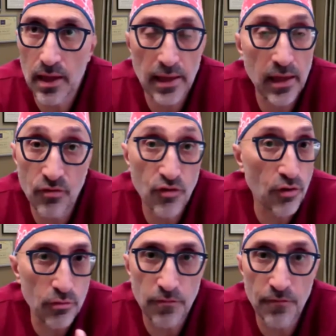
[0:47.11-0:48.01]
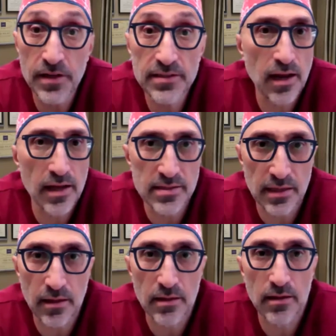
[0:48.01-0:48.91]
akin to
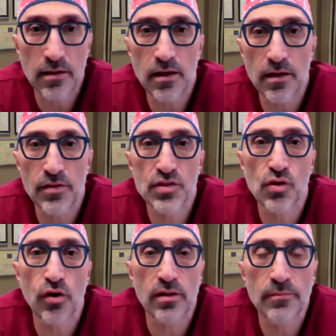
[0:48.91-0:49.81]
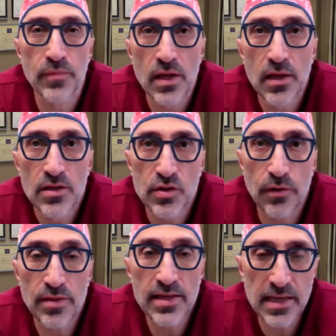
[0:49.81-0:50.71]
fertilizing uh, the soil. So
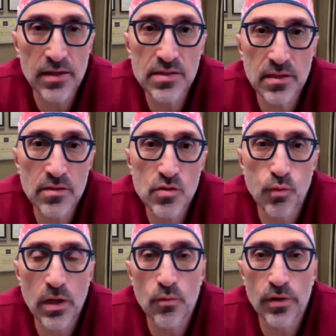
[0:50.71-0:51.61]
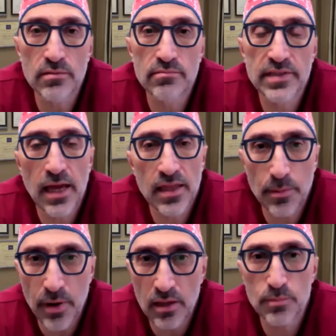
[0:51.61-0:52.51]
in this instance, we would take the
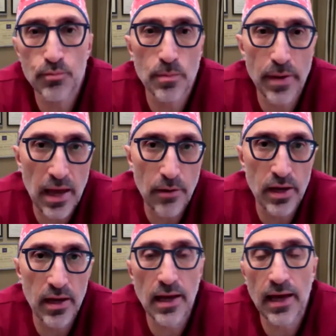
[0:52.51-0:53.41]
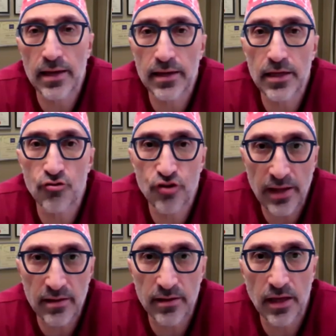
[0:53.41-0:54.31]
blood, prepare it, and
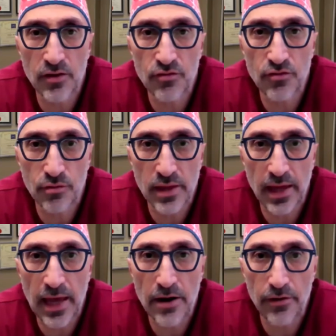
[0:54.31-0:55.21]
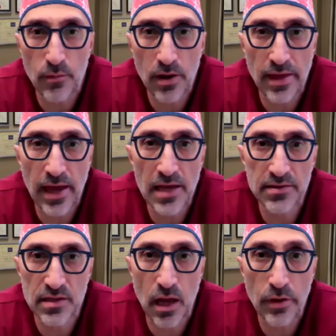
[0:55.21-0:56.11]
inject it into the area where the hair
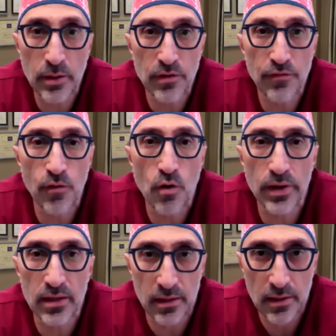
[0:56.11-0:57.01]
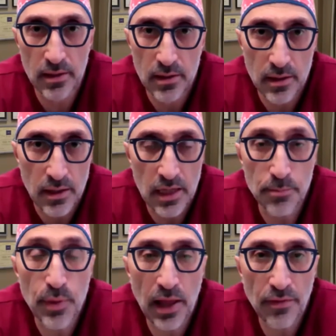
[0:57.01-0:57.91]
is going before we
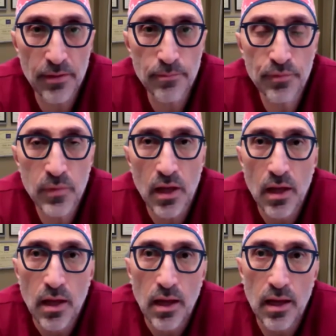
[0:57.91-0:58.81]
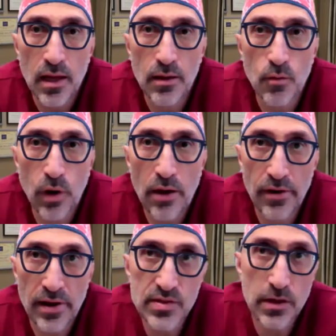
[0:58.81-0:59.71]
implant them. Uh,
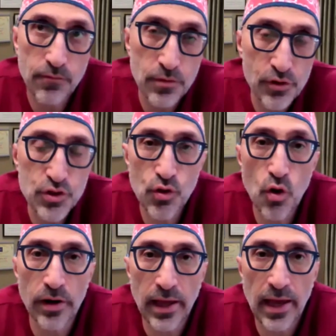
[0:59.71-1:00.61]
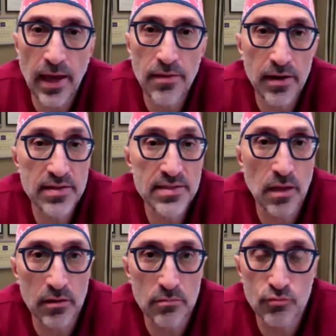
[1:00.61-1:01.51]
whereas if we're restoring hair, then it's
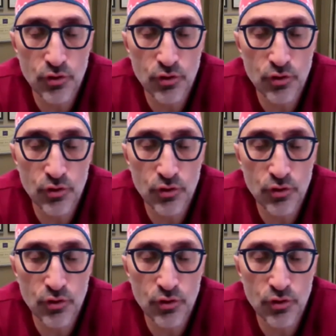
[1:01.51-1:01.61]
done